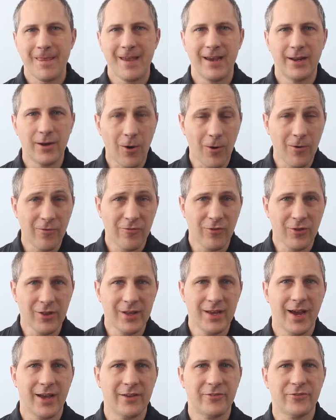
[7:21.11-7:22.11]
And
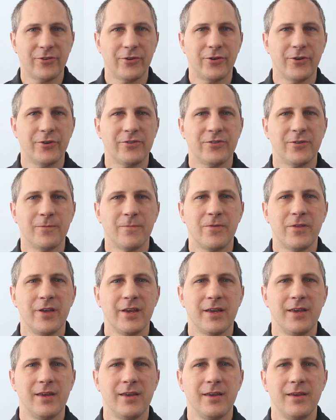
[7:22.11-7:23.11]
hopefully I stirred some
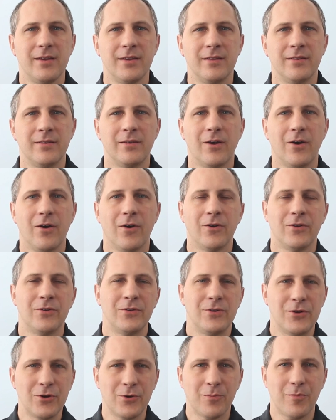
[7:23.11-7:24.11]
thinking
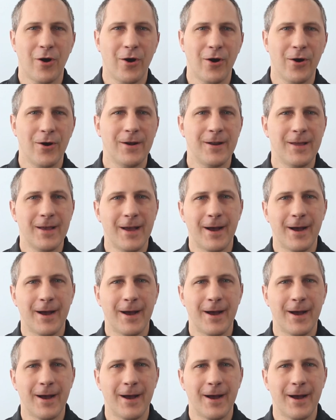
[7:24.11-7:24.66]
on your part.